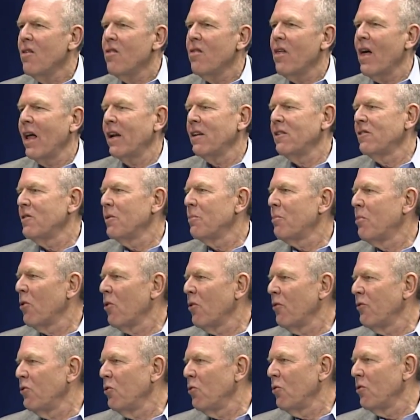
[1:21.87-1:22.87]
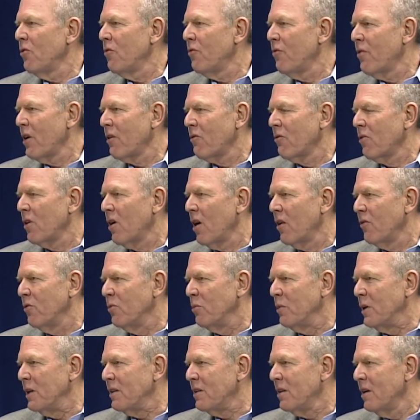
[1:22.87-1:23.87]
That is the purview of the federal
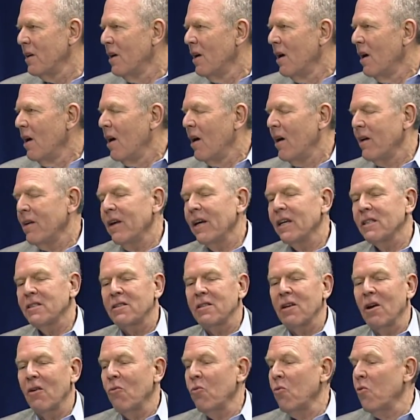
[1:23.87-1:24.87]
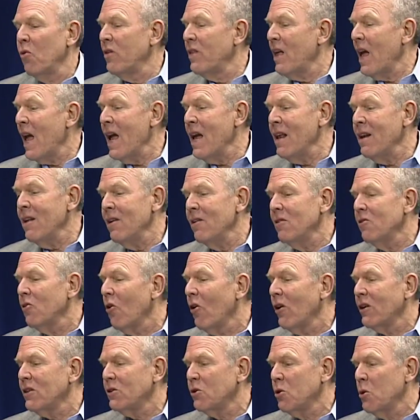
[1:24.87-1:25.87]
government. Yes, with any
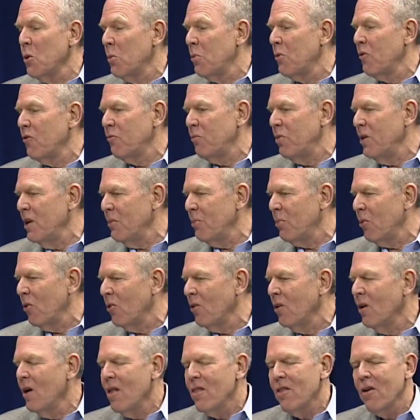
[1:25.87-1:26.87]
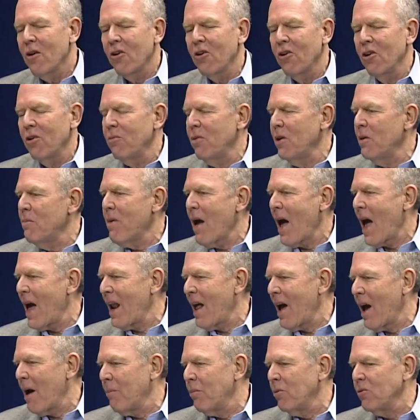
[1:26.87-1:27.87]
large group of people, they're going to be bad
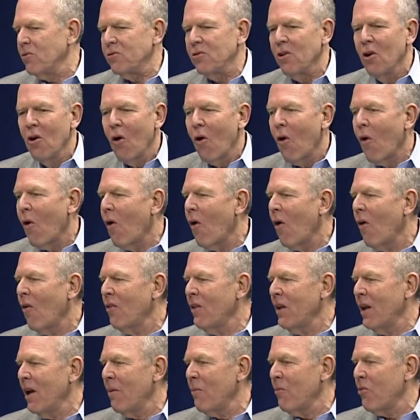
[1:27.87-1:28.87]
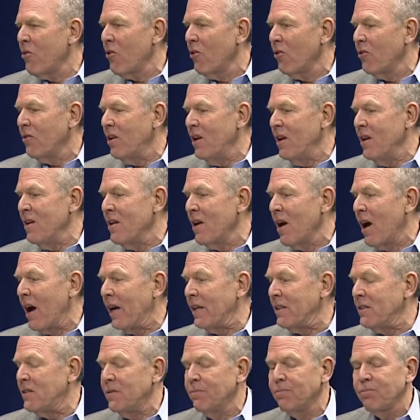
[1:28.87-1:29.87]
apples. All the M13
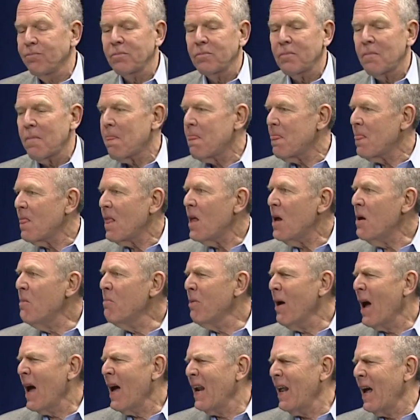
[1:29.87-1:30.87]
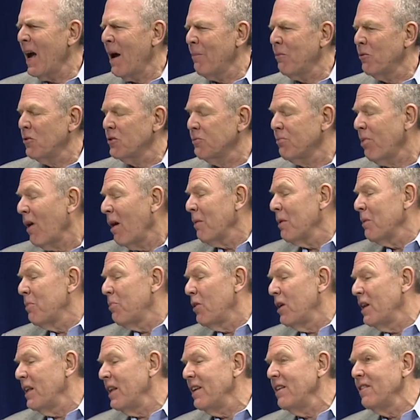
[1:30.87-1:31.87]
guys, bad apples. Probably
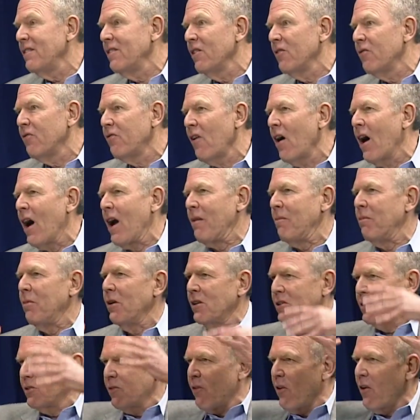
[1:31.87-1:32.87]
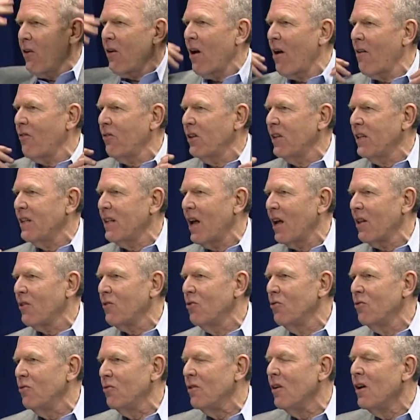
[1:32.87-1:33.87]
pretty easy to find because they're very heavily
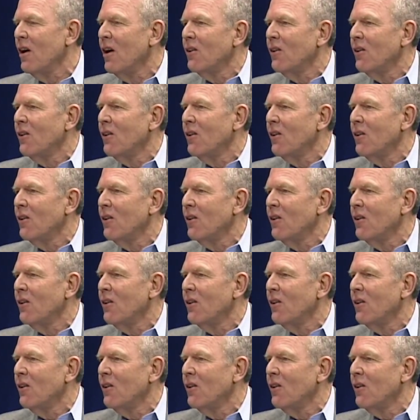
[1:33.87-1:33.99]
tattooed.